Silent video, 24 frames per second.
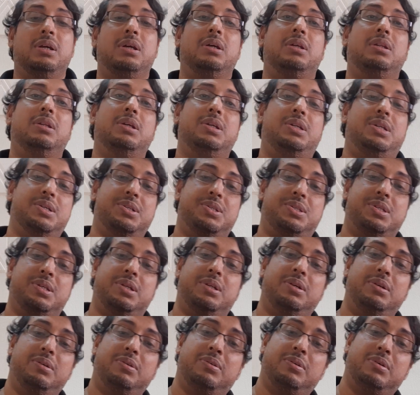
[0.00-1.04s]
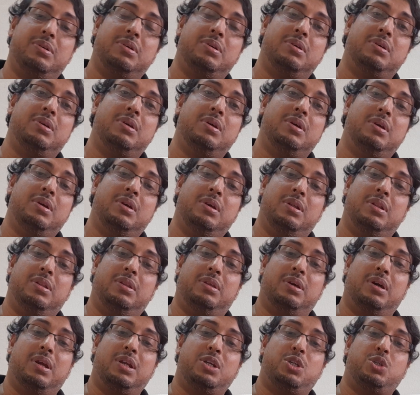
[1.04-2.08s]
literature.
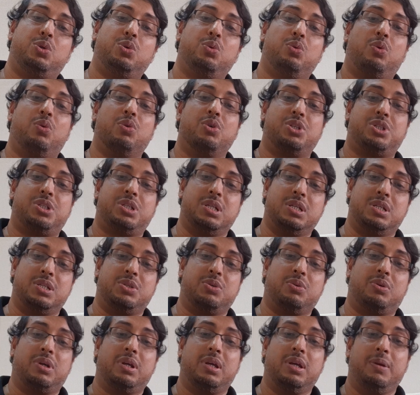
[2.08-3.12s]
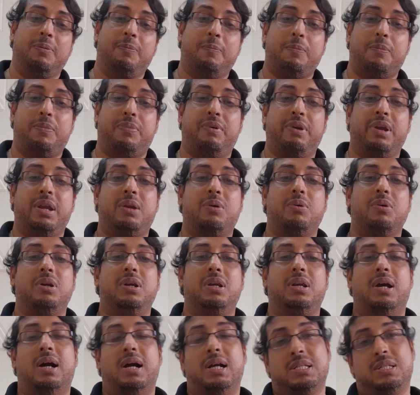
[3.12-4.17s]
There are two questions, okay,
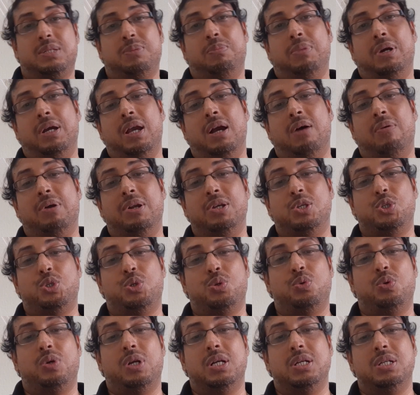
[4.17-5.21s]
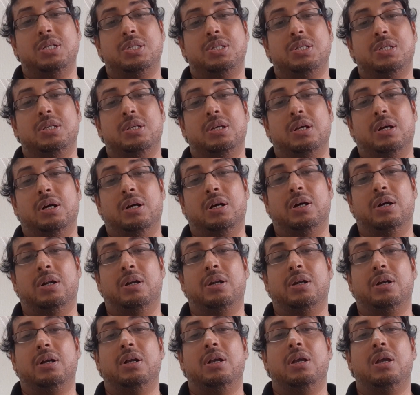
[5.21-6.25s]
frequently asked by our students
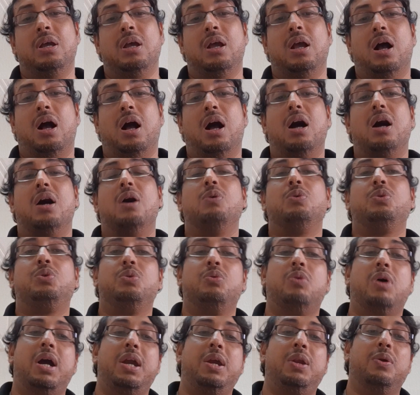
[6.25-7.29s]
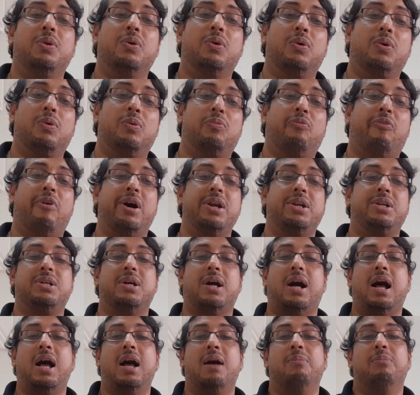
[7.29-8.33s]
are, how do I know what
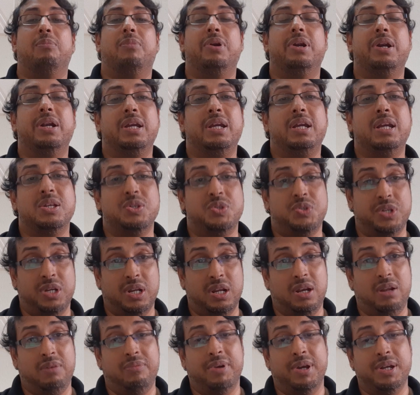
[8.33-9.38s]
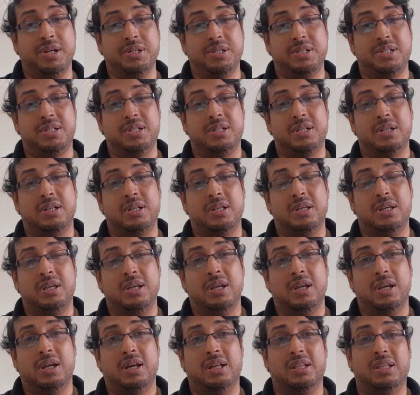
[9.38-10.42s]
I am reading is relevant?
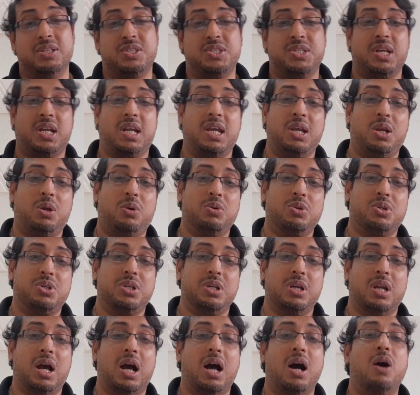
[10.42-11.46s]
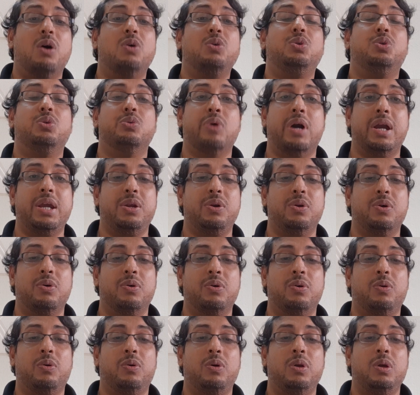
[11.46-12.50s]
And the second question, how do I
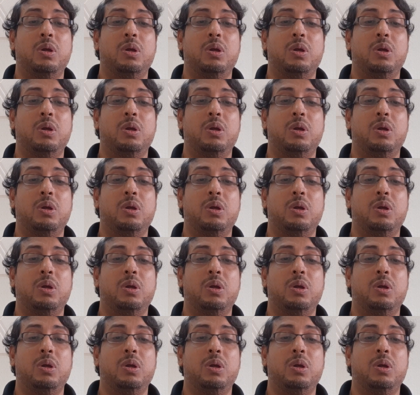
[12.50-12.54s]
know